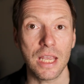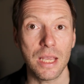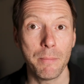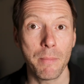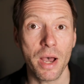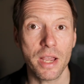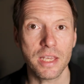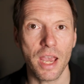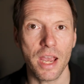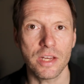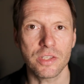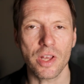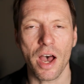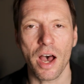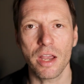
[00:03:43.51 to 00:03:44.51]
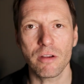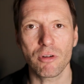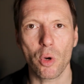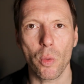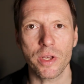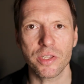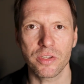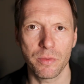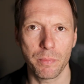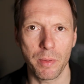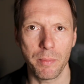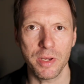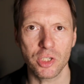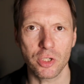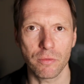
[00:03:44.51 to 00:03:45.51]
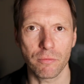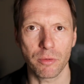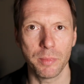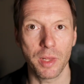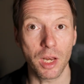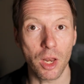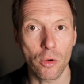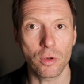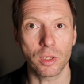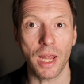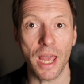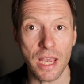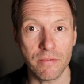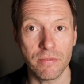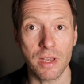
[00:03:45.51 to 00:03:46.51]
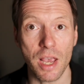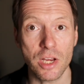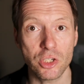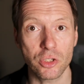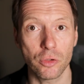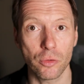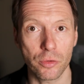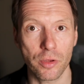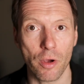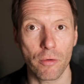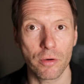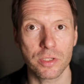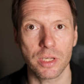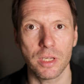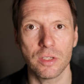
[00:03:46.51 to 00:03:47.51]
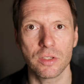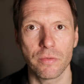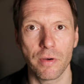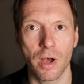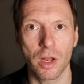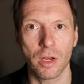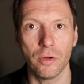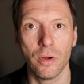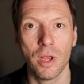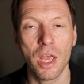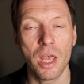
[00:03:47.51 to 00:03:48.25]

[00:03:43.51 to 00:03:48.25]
In my case, I requested permission from the local aviation authority in Tuvalu